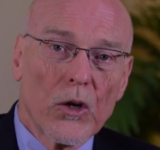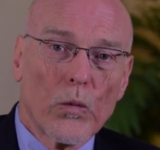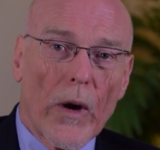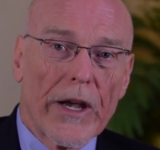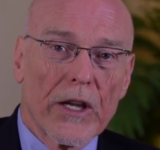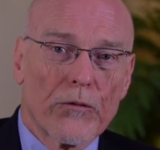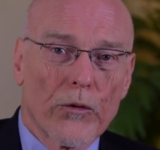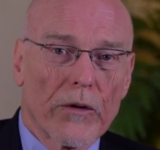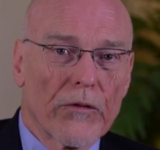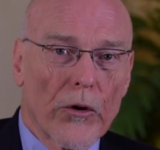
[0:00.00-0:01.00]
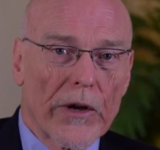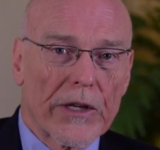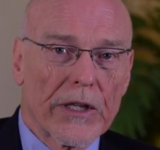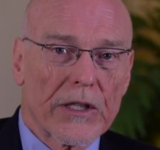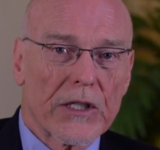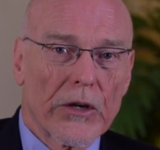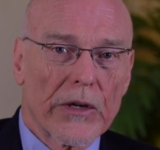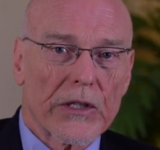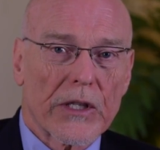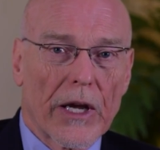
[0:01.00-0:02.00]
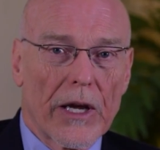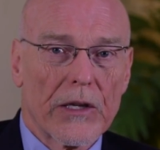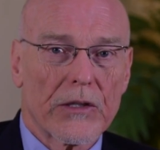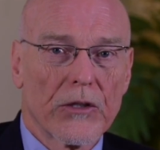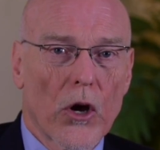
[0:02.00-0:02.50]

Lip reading: Waiting for a verdict in a serious case,